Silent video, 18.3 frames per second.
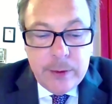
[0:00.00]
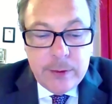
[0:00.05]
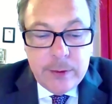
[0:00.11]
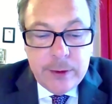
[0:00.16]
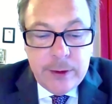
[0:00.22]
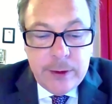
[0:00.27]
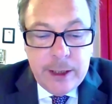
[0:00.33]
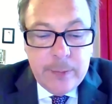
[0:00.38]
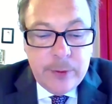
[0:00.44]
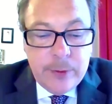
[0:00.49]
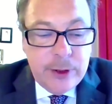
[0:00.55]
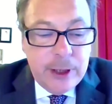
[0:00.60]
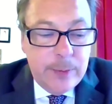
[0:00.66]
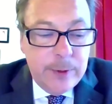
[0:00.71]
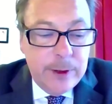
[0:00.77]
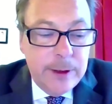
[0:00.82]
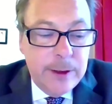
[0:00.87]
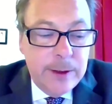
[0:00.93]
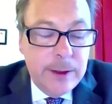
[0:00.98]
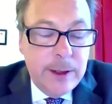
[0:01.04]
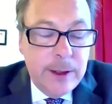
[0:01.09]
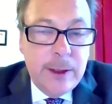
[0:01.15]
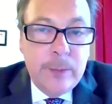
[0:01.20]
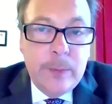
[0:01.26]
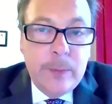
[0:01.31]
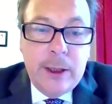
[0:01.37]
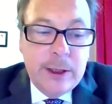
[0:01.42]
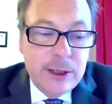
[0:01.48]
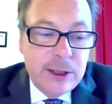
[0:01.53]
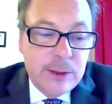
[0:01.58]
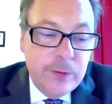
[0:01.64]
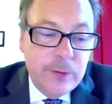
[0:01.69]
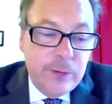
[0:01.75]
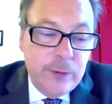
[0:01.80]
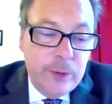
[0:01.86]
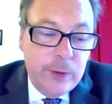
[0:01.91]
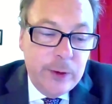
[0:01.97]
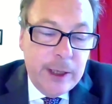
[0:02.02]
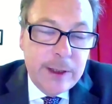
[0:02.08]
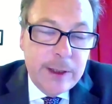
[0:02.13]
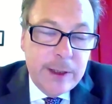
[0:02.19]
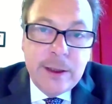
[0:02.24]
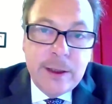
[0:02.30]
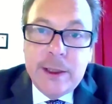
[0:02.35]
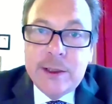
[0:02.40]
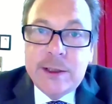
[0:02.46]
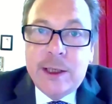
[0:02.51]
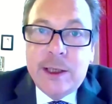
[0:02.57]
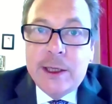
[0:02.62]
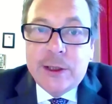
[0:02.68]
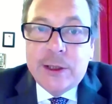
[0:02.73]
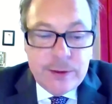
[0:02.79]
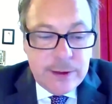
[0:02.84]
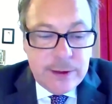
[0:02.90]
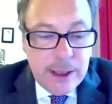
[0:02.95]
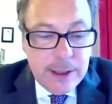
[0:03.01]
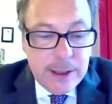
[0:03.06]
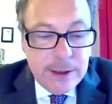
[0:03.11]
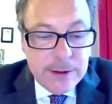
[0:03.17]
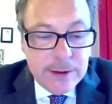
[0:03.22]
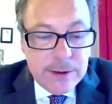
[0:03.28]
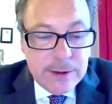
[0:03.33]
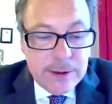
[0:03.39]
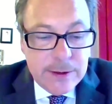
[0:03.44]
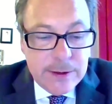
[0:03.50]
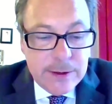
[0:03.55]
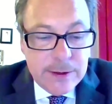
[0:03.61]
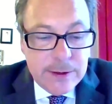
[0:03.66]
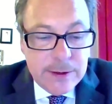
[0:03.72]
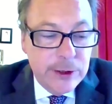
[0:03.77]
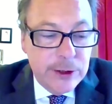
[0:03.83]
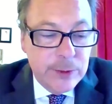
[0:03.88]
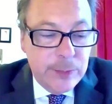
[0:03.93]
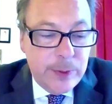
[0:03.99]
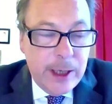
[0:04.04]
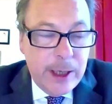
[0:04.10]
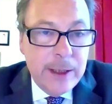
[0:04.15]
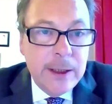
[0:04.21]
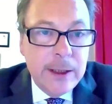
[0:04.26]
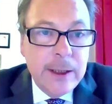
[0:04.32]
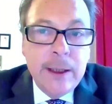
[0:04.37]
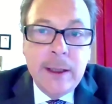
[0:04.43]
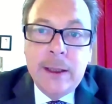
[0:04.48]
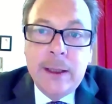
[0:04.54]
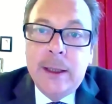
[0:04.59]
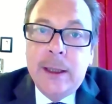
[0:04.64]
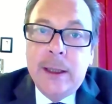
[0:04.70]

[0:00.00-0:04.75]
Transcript: both in the Abu Dhabi market and before that in international settings, including in Japan.